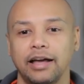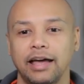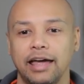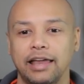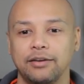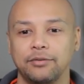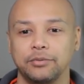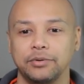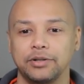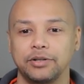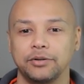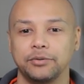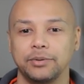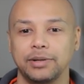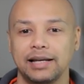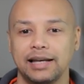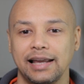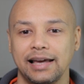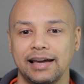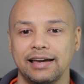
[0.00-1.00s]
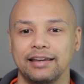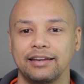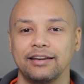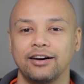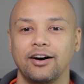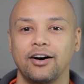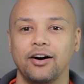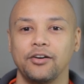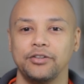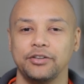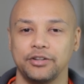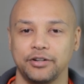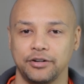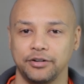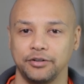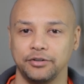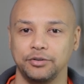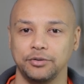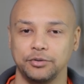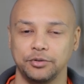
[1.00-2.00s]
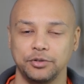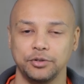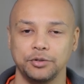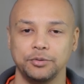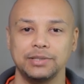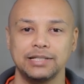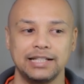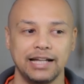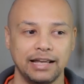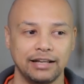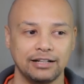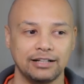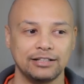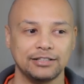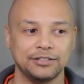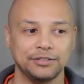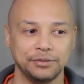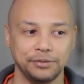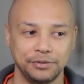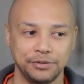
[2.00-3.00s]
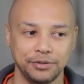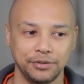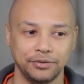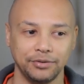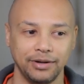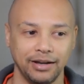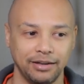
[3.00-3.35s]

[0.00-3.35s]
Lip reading: and you will land on your YouTube channel studio.